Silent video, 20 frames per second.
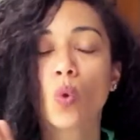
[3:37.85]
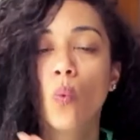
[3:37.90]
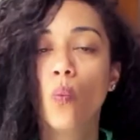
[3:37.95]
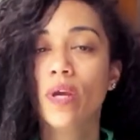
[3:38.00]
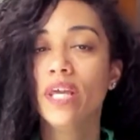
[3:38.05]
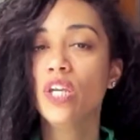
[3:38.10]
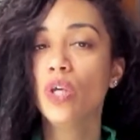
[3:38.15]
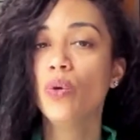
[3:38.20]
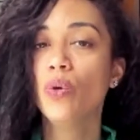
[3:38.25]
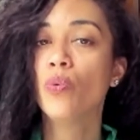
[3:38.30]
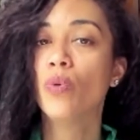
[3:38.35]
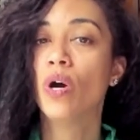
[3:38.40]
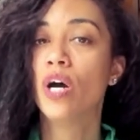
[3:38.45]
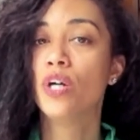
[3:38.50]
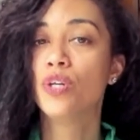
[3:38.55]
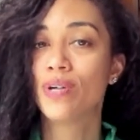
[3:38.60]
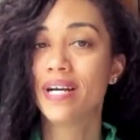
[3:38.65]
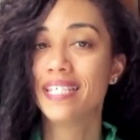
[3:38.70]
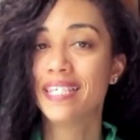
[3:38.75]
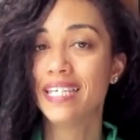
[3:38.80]
When you
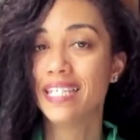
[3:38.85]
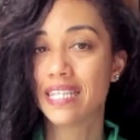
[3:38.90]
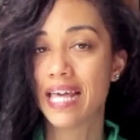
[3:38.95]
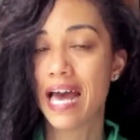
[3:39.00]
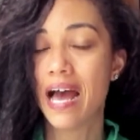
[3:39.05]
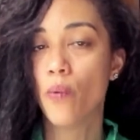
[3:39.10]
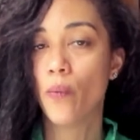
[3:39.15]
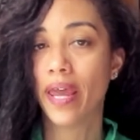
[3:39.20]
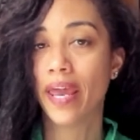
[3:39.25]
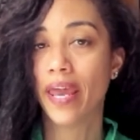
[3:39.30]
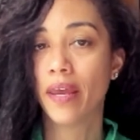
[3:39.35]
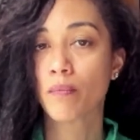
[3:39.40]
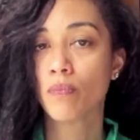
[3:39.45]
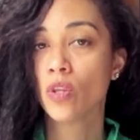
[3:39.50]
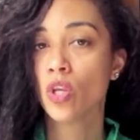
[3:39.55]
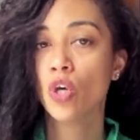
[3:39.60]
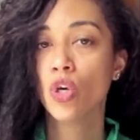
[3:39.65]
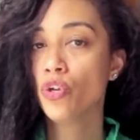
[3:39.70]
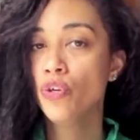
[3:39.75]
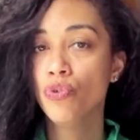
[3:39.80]
address it that way,
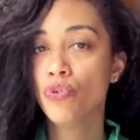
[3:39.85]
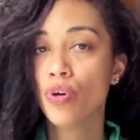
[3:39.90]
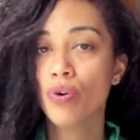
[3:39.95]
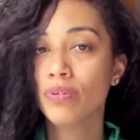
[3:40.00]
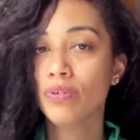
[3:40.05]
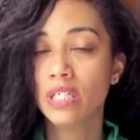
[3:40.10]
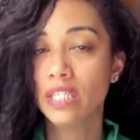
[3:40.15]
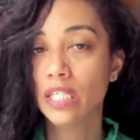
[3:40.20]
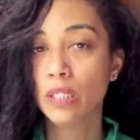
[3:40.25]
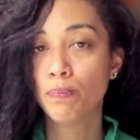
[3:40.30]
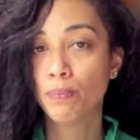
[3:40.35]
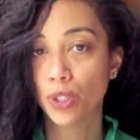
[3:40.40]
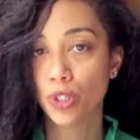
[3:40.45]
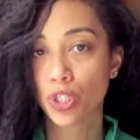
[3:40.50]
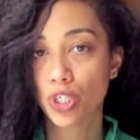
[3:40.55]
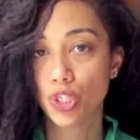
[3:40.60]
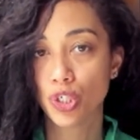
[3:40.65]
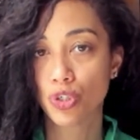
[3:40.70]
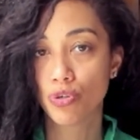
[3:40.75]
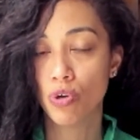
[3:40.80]
you don't need birth
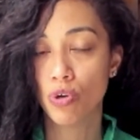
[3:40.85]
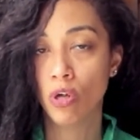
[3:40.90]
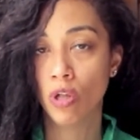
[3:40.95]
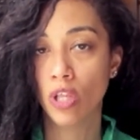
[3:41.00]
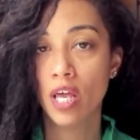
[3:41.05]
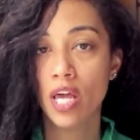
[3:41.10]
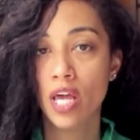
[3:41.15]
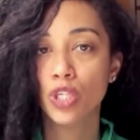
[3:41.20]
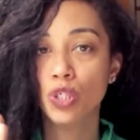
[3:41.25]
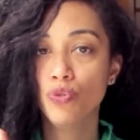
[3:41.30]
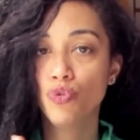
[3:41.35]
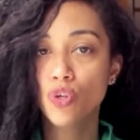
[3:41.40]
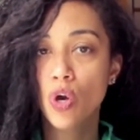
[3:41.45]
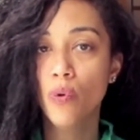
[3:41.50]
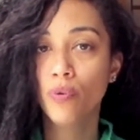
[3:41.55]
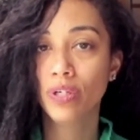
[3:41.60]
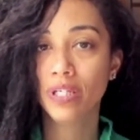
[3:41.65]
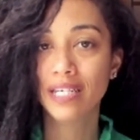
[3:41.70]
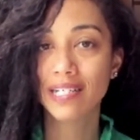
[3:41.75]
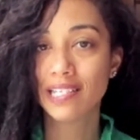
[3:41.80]
control, you
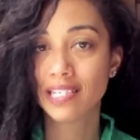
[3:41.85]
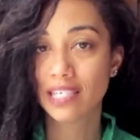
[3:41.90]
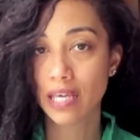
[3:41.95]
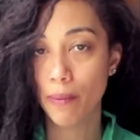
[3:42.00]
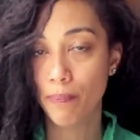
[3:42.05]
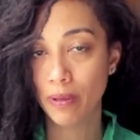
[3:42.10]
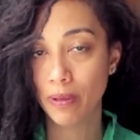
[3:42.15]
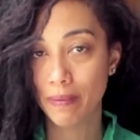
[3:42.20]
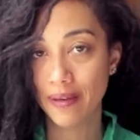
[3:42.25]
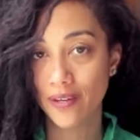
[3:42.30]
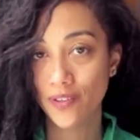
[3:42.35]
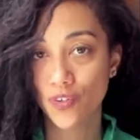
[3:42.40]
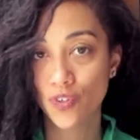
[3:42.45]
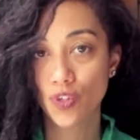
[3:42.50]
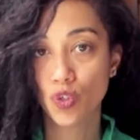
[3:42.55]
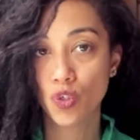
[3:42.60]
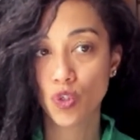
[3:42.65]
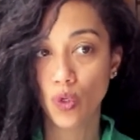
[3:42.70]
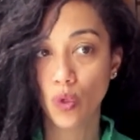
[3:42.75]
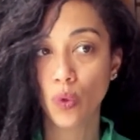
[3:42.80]
don't need supplements
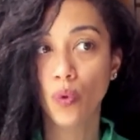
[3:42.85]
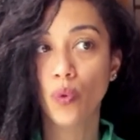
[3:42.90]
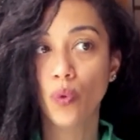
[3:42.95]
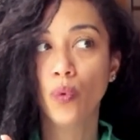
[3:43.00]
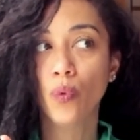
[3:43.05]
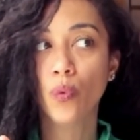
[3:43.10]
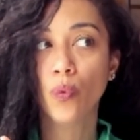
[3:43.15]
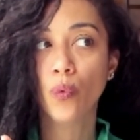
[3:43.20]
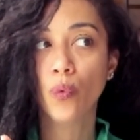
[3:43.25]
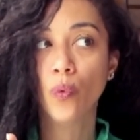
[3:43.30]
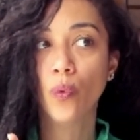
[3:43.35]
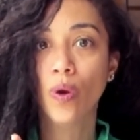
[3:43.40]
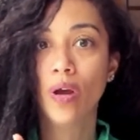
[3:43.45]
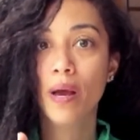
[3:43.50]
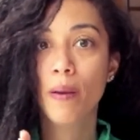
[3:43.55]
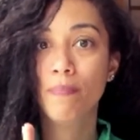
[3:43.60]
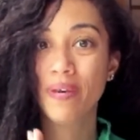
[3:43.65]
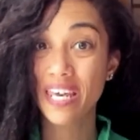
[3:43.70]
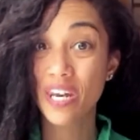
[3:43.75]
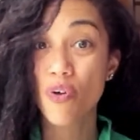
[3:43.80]
to
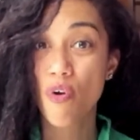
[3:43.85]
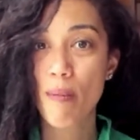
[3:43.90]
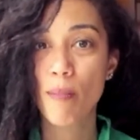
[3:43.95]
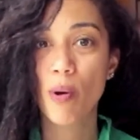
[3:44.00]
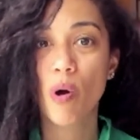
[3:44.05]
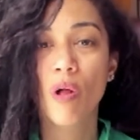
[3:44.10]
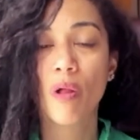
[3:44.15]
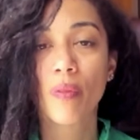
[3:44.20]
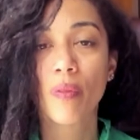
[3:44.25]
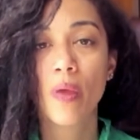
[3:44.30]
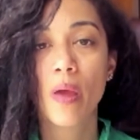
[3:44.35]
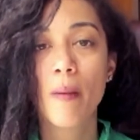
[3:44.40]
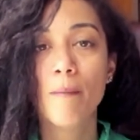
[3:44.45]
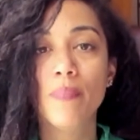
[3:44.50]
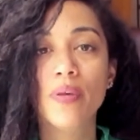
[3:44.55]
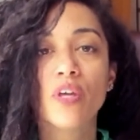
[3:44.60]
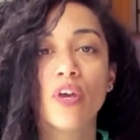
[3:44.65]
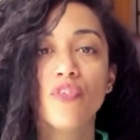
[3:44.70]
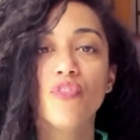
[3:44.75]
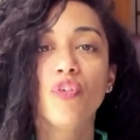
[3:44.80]
be normal,
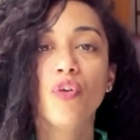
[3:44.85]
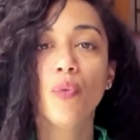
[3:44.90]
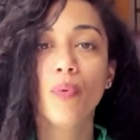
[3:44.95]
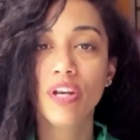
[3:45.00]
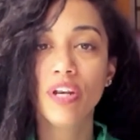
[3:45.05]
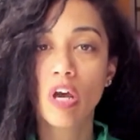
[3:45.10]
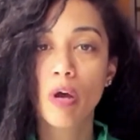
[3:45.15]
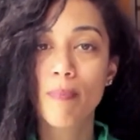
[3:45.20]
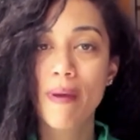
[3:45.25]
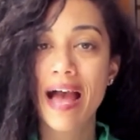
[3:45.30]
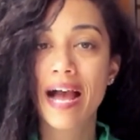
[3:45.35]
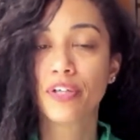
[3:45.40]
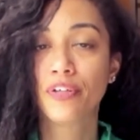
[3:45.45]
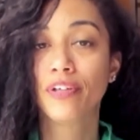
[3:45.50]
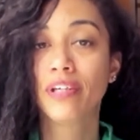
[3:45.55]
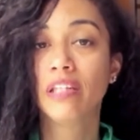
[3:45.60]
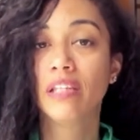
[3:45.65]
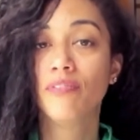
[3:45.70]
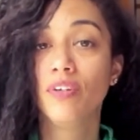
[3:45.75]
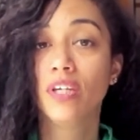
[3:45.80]
because you end up
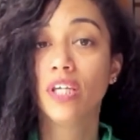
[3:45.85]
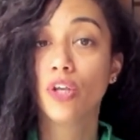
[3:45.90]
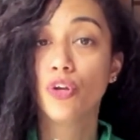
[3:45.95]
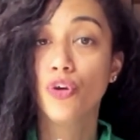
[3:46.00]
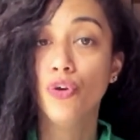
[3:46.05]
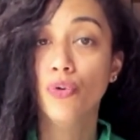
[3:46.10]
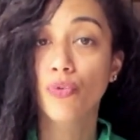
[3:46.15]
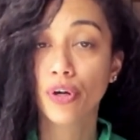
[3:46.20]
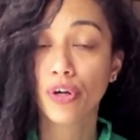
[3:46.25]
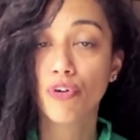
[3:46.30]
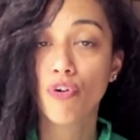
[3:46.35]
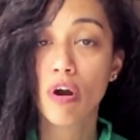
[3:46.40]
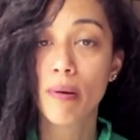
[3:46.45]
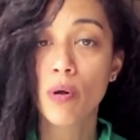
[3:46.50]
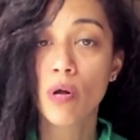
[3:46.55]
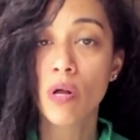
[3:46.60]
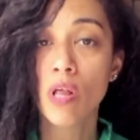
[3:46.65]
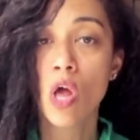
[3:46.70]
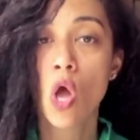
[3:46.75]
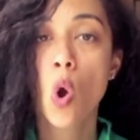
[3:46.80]
actually living in your
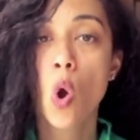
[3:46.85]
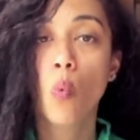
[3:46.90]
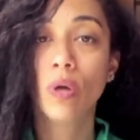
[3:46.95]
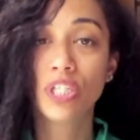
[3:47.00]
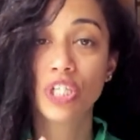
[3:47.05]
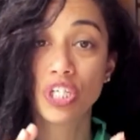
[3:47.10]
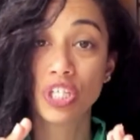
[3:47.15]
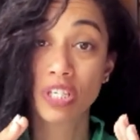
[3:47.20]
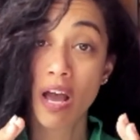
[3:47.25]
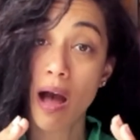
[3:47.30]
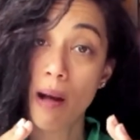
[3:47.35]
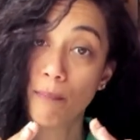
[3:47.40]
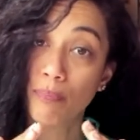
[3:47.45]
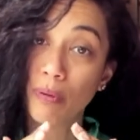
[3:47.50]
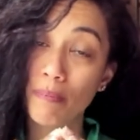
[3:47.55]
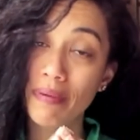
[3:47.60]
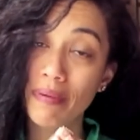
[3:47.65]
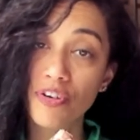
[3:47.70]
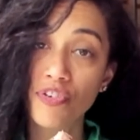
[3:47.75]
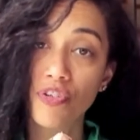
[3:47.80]
normal, which is
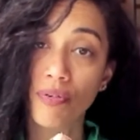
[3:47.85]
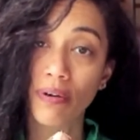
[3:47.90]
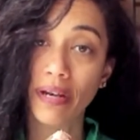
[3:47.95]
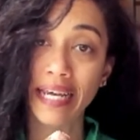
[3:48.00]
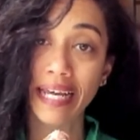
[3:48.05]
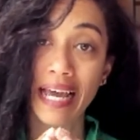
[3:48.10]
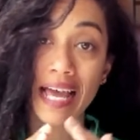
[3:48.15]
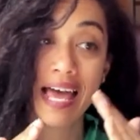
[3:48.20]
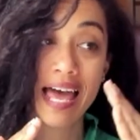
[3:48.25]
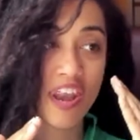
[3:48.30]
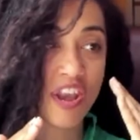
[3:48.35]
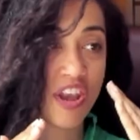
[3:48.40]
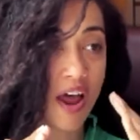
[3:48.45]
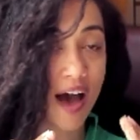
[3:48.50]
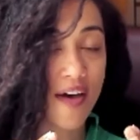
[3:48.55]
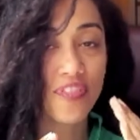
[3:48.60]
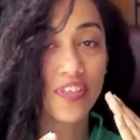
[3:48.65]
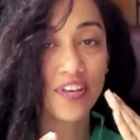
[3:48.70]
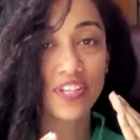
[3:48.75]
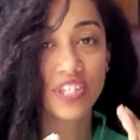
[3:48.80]
complementary,
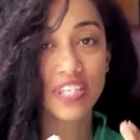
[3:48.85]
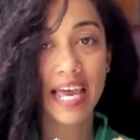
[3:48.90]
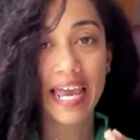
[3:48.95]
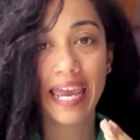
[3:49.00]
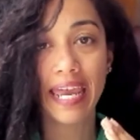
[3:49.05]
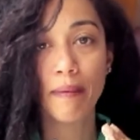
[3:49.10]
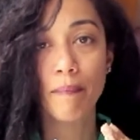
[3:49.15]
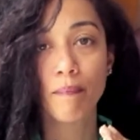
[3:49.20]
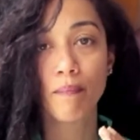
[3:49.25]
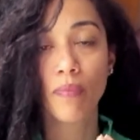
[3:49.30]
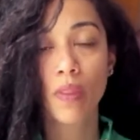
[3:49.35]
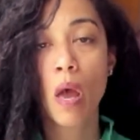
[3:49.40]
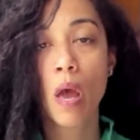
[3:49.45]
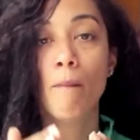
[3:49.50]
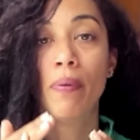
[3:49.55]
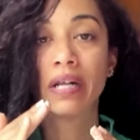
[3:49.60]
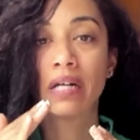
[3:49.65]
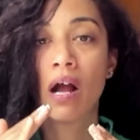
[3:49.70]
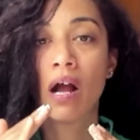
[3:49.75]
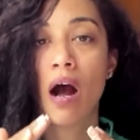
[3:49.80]
not the same,
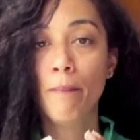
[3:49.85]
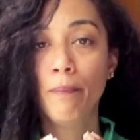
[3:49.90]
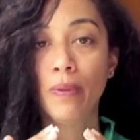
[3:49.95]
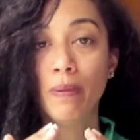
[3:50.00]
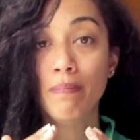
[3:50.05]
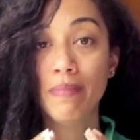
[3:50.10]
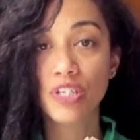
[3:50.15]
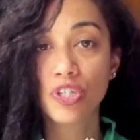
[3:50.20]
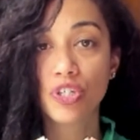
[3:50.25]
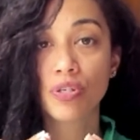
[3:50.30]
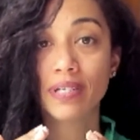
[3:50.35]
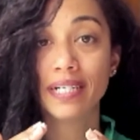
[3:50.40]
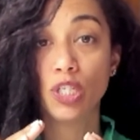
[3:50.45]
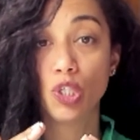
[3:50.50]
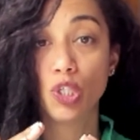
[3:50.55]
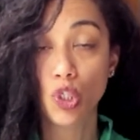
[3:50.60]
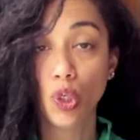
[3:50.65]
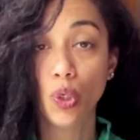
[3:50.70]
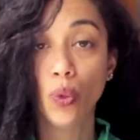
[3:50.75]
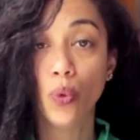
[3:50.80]
but complementary
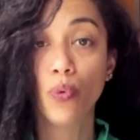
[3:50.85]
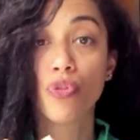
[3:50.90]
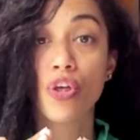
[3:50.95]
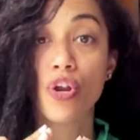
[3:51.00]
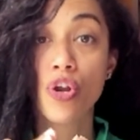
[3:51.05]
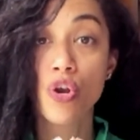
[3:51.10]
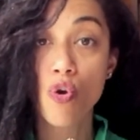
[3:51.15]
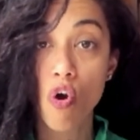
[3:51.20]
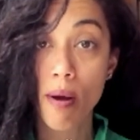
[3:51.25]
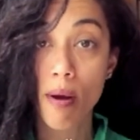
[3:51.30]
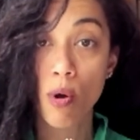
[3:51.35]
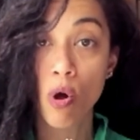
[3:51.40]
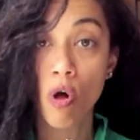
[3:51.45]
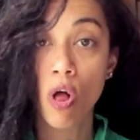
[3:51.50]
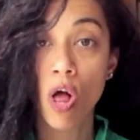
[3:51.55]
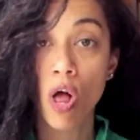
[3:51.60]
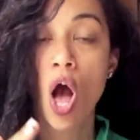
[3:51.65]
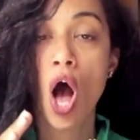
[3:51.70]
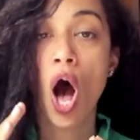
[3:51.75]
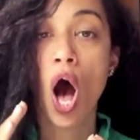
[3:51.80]
to the
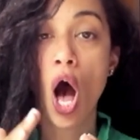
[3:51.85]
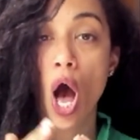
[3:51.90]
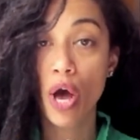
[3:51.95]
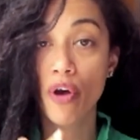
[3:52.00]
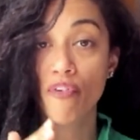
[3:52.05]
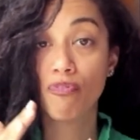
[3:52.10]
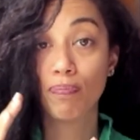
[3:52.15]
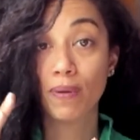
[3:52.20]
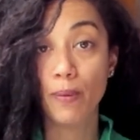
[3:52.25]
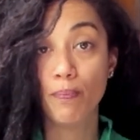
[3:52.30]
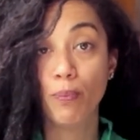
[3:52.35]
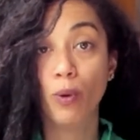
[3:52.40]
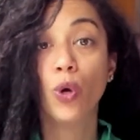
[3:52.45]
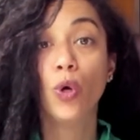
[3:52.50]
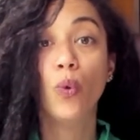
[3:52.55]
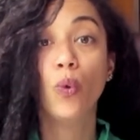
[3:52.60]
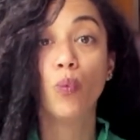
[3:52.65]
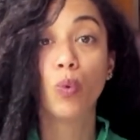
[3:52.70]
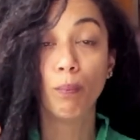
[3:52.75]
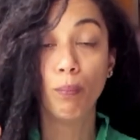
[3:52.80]
normal of people
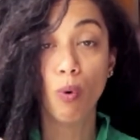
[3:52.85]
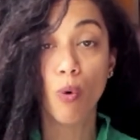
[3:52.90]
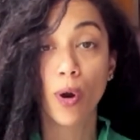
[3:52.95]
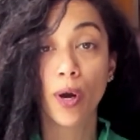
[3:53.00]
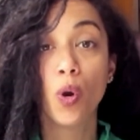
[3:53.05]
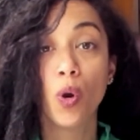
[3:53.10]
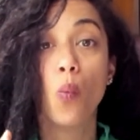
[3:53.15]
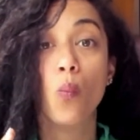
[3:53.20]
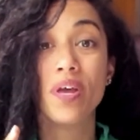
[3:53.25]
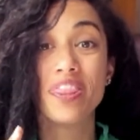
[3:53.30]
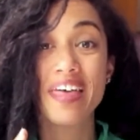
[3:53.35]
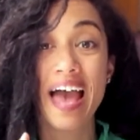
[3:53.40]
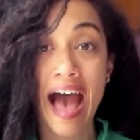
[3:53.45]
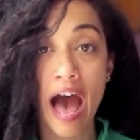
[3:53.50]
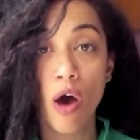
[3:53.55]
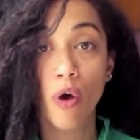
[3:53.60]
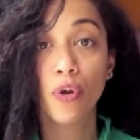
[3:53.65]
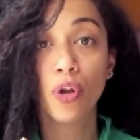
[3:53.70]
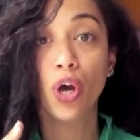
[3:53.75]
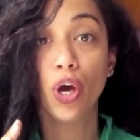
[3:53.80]
who were born
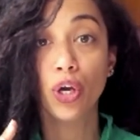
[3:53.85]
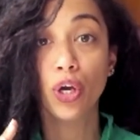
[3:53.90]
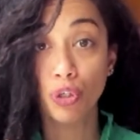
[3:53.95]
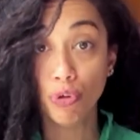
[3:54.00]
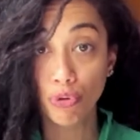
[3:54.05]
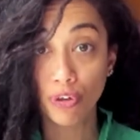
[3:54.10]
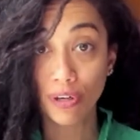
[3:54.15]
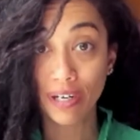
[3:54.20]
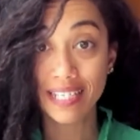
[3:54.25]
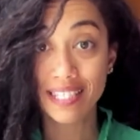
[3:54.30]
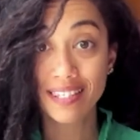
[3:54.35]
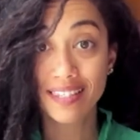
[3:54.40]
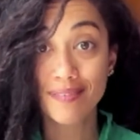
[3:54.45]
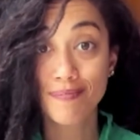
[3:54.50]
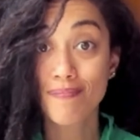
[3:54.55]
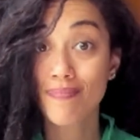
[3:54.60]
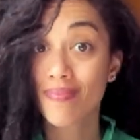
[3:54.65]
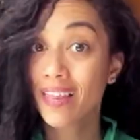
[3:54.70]
without a uterus.